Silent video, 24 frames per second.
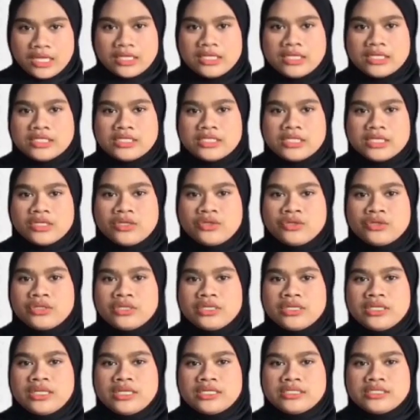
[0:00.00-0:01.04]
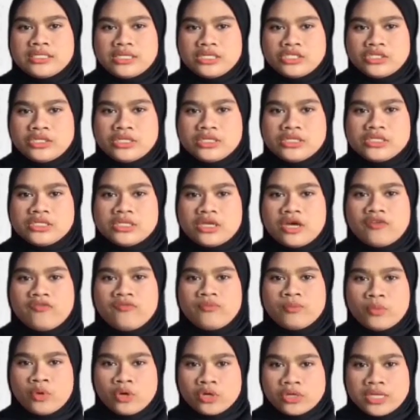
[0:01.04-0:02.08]
The securitizations
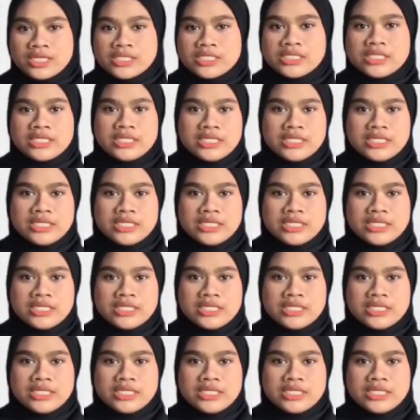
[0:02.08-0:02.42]
of mortgage